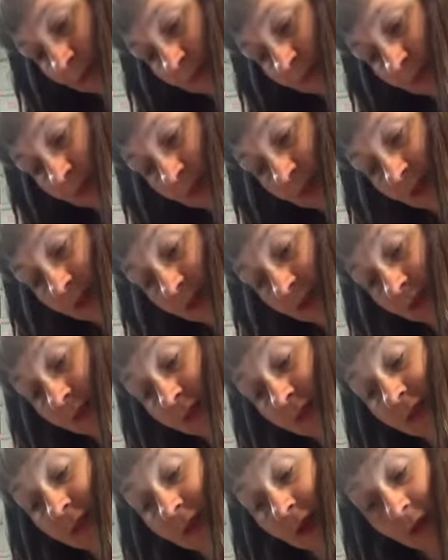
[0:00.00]
You
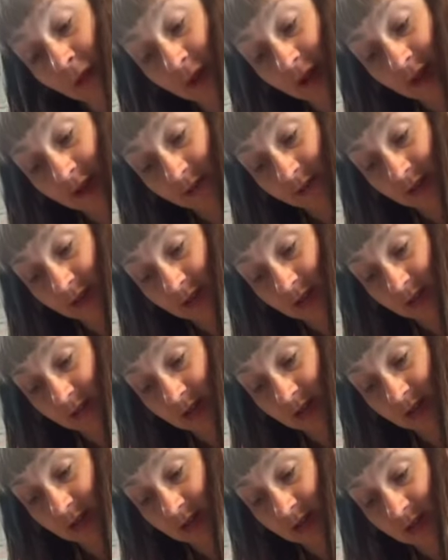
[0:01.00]
don't have to do
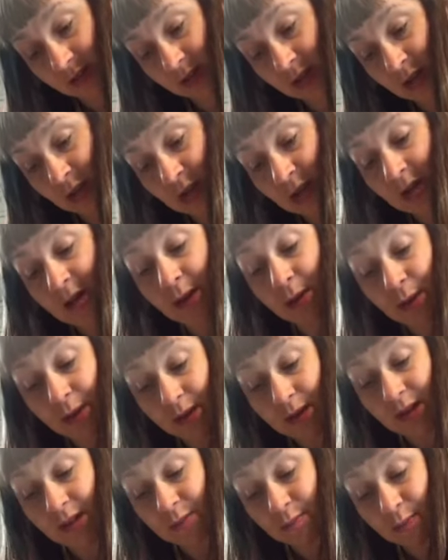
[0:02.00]
this.
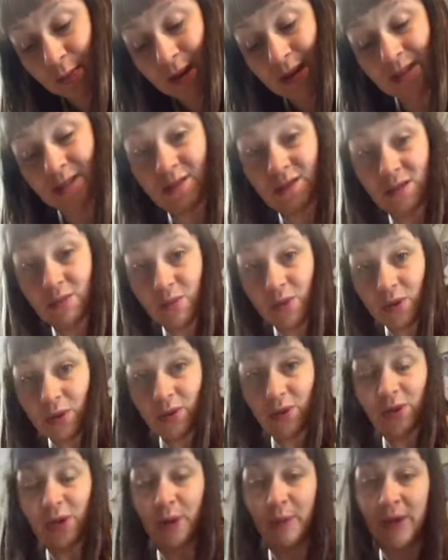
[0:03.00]
These pencils will
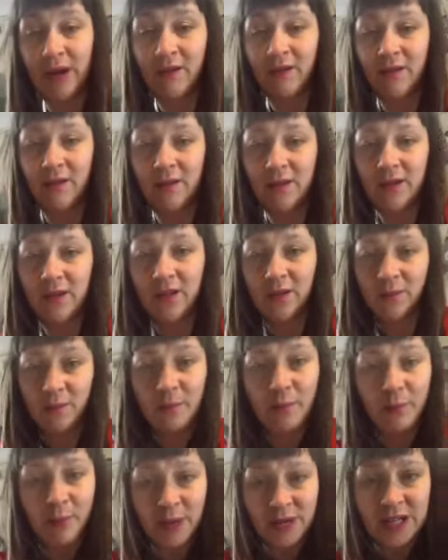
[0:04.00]
come out,
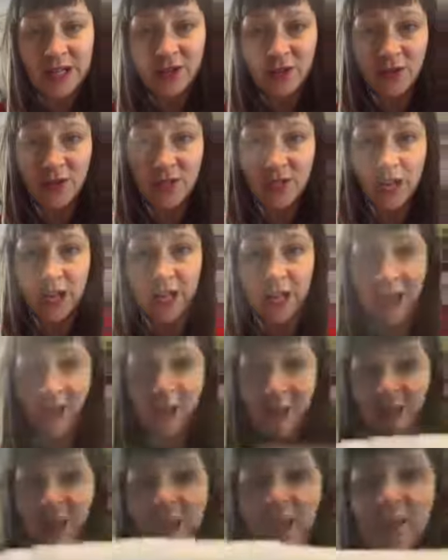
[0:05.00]
but it does take
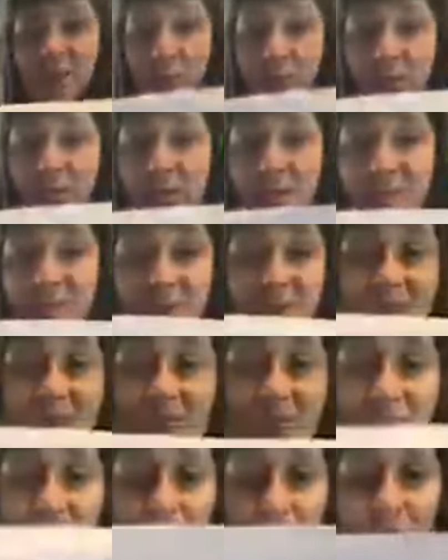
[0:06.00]
effort, especially if you're
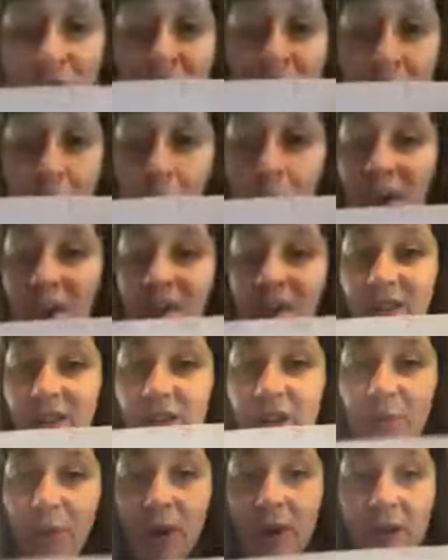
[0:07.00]
using red on white.
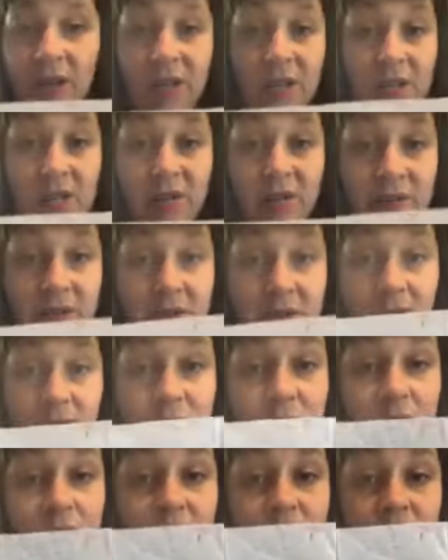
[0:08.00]
You aren't going
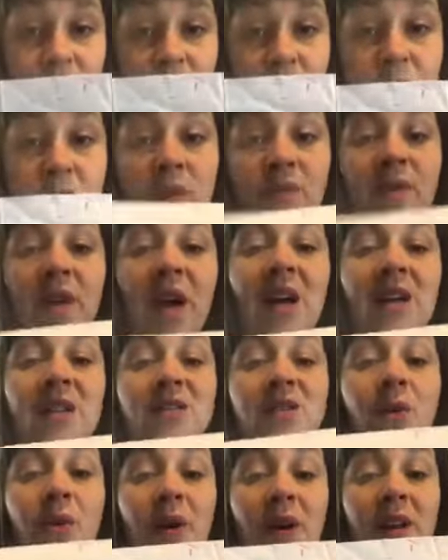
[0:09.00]
to remove that as
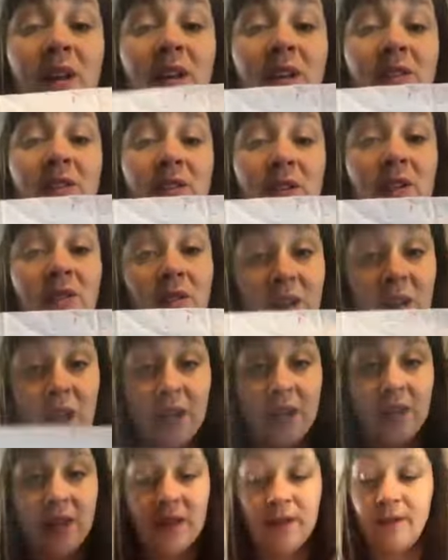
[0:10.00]
quickly as you'd
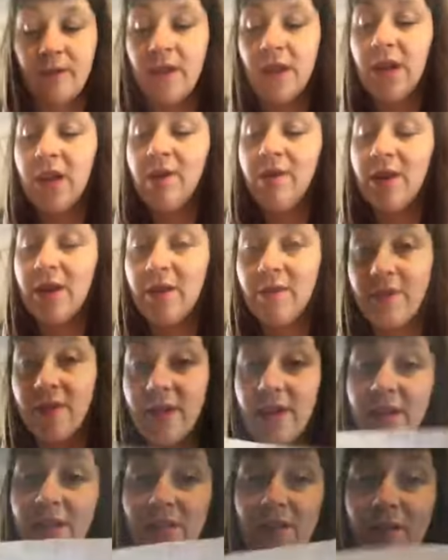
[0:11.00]
like, even if it
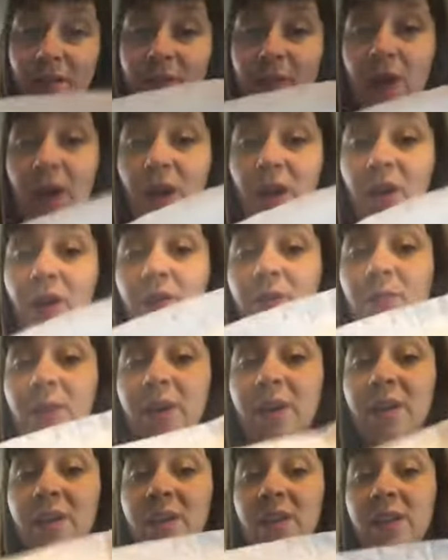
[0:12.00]
is a cloth
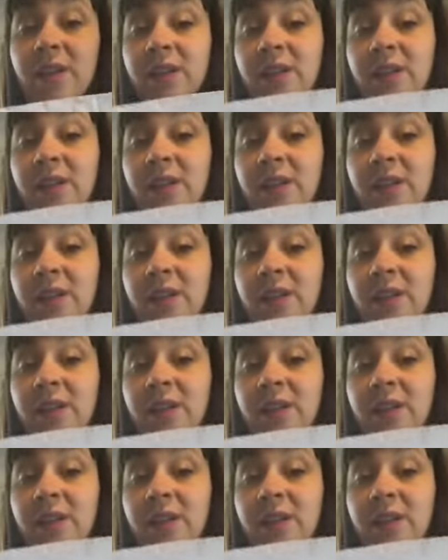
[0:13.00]
marker.